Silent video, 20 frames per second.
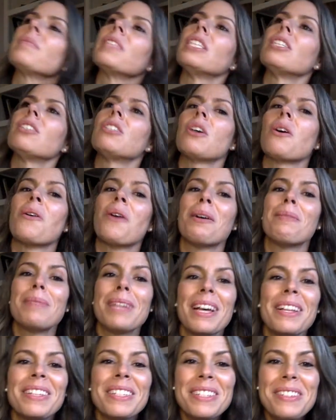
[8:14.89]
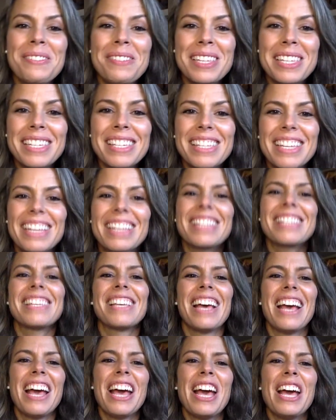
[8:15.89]
So I'm telling you these things
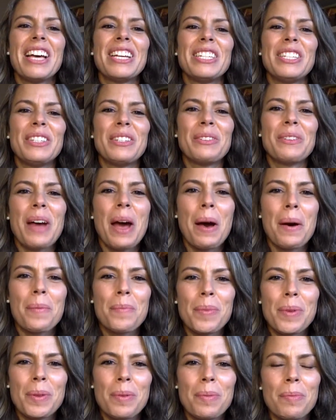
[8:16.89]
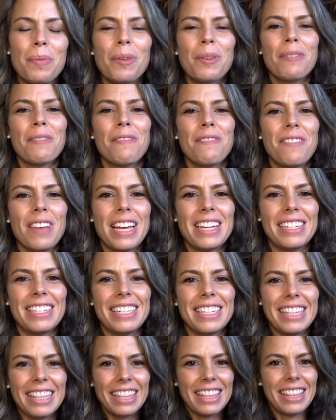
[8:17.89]
to help you prevent
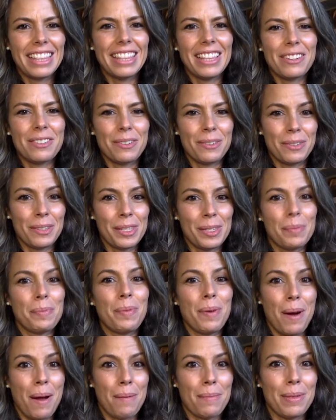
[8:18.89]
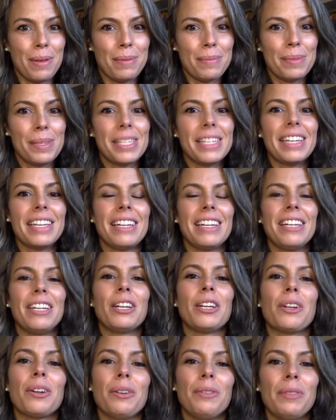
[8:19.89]
those problems in
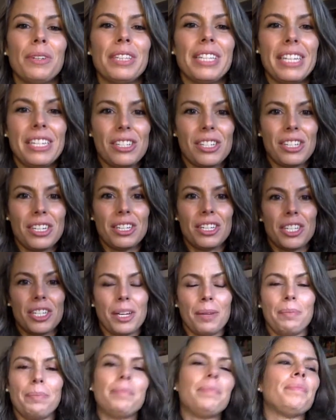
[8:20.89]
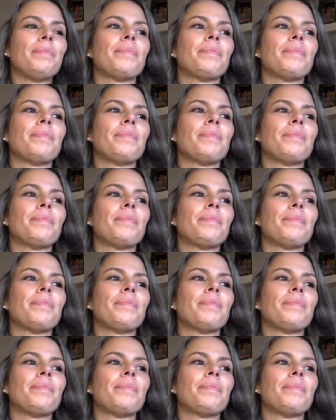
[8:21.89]
your relationship.